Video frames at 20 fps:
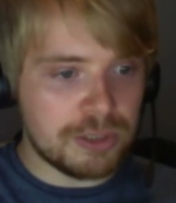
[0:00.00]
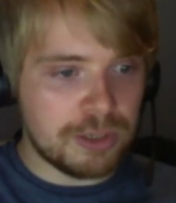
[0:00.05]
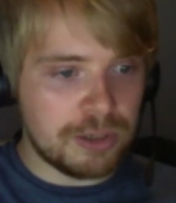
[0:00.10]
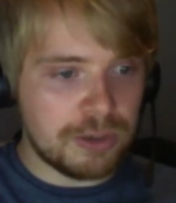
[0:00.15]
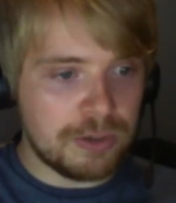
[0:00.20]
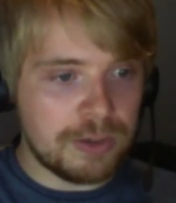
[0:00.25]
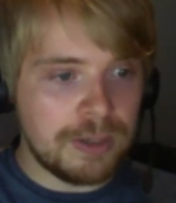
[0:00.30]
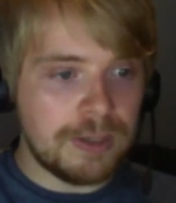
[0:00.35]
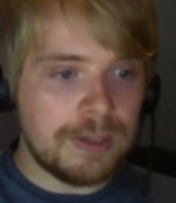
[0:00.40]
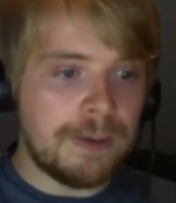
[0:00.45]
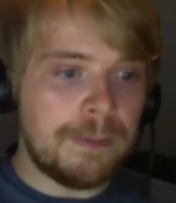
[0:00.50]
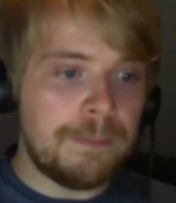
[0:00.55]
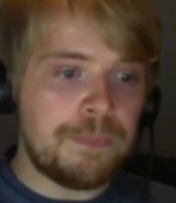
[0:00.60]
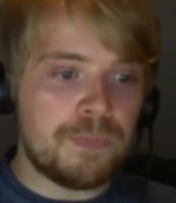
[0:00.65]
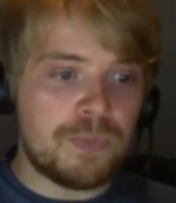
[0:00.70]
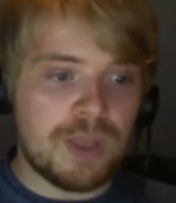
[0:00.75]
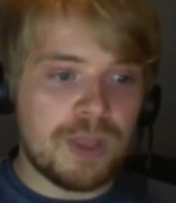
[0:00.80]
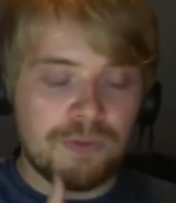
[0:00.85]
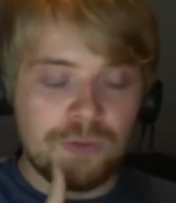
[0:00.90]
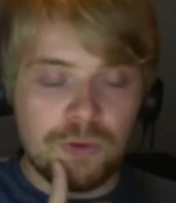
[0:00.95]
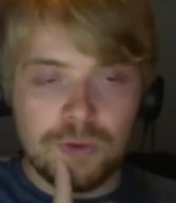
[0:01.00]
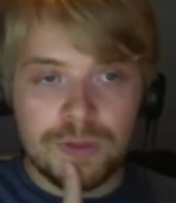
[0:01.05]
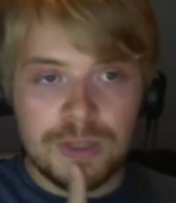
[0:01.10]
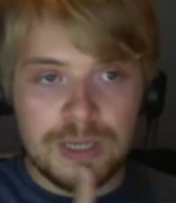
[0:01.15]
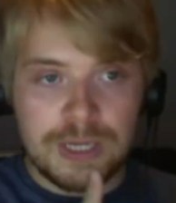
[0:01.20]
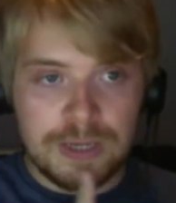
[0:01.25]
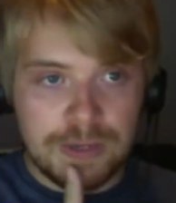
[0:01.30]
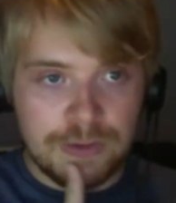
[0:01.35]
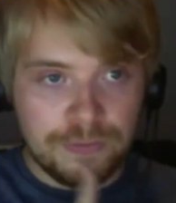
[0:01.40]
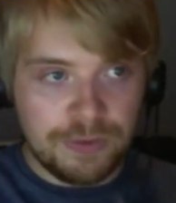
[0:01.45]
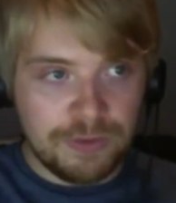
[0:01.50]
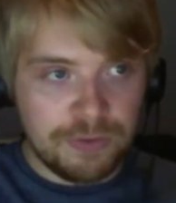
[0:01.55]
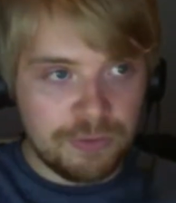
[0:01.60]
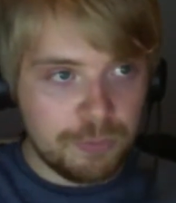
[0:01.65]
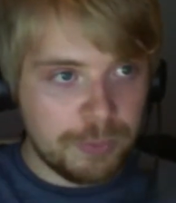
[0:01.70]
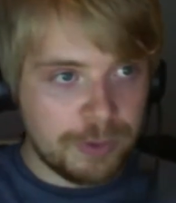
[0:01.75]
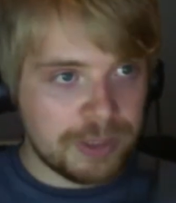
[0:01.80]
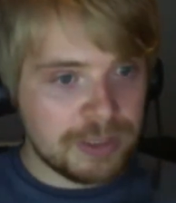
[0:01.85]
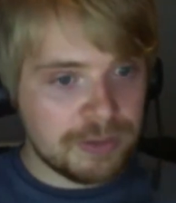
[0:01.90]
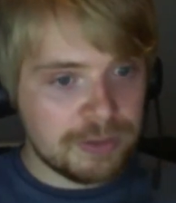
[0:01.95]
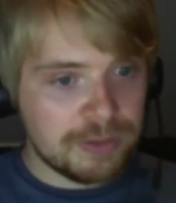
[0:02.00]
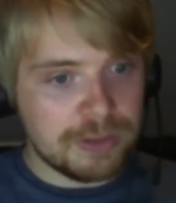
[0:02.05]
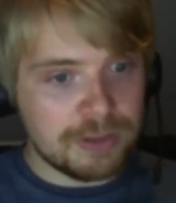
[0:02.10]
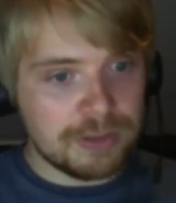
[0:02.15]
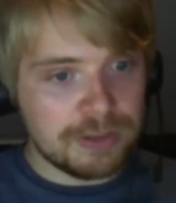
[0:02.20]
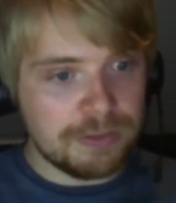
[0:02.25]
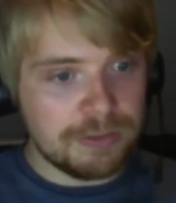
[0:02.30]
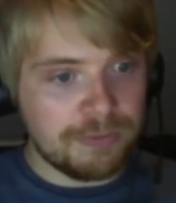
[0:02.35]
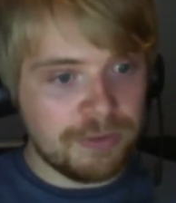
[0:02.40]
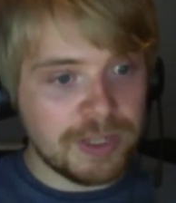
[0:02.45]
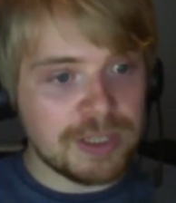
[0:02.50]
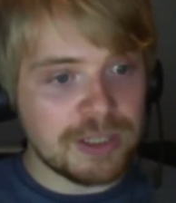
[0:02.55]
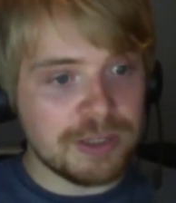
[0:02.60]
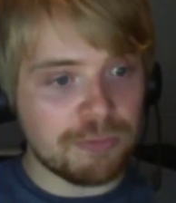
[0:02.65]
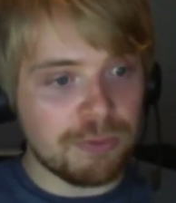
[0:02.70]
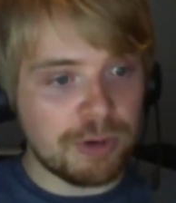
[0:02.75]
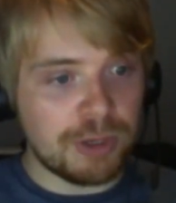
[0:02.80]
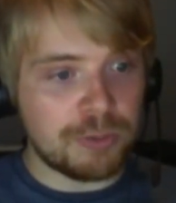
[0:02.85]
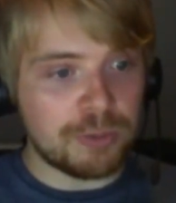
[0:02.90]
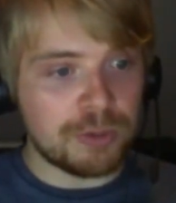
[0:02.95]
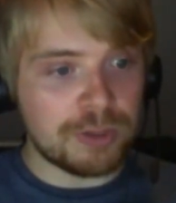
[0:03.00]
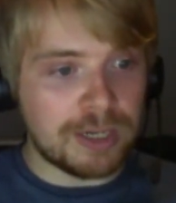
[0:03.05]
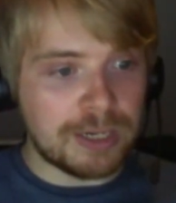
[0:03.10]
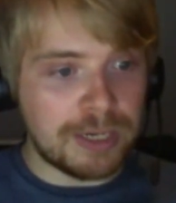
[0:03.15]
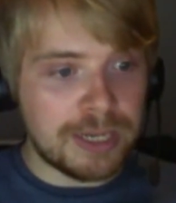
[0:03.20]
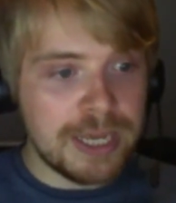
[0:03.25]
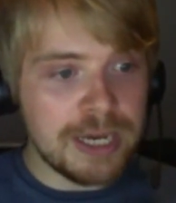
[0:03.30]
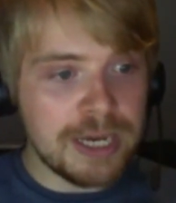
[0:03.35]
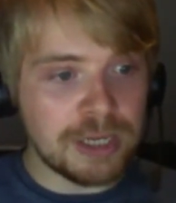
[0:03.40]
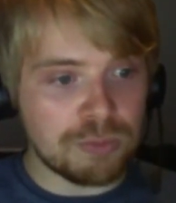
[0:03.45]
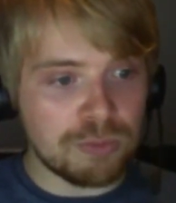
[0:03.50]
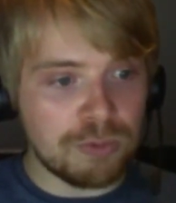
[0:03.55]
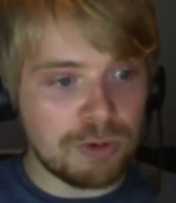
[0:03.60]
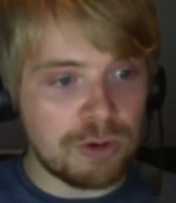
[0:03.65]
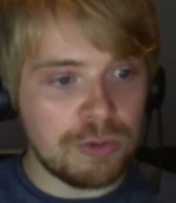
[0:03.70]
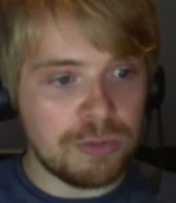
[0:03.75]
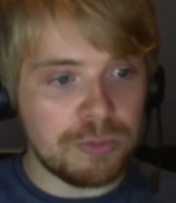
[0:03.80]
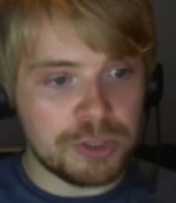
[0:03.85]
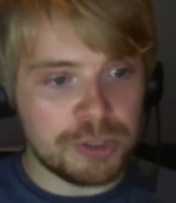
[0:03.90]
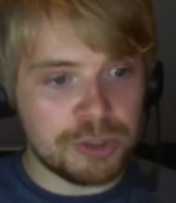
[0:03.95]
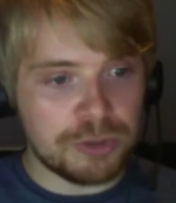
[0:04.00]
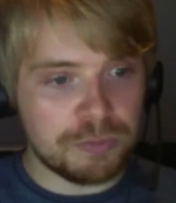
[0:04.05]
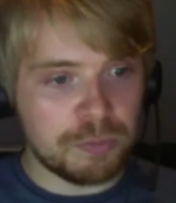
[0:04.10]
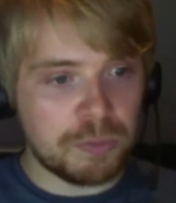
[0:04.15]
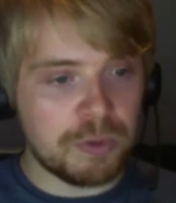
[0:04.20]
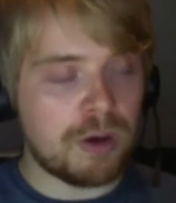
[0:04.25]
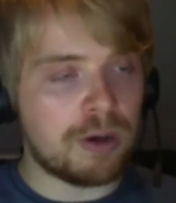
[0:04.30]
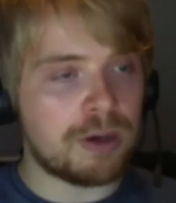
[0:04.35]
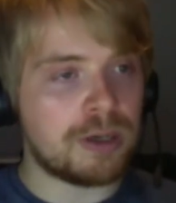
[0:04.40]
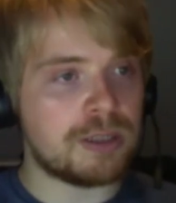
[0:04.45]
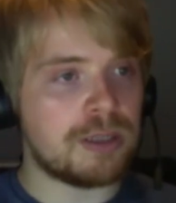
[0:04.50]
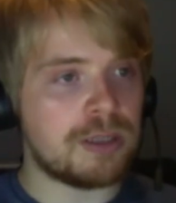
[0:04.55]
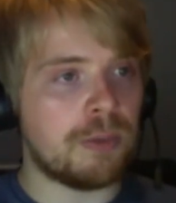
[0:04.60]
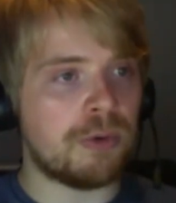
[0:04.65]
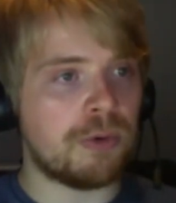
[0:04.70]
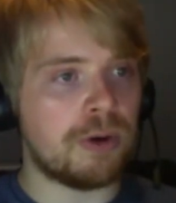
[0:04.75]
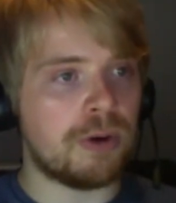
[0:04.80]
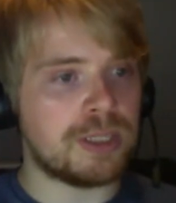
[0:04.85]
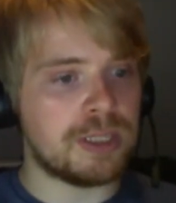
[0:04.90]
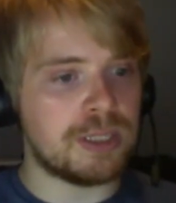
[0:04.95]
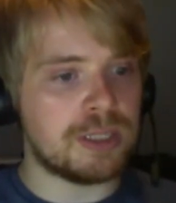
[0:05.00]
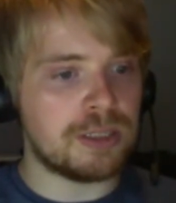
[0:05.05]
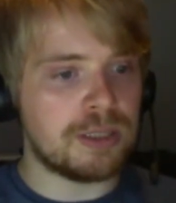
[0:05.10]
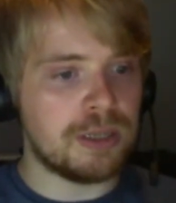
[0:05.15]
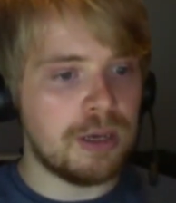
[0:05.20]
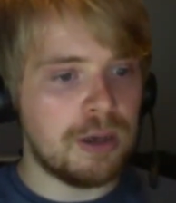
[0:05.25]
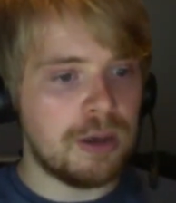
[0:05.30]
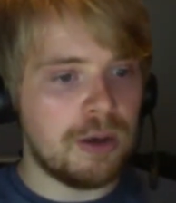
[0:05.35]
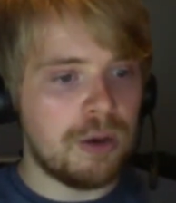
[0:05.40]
So they've got the fifth best defensive record in the league as well, which kind of summarizes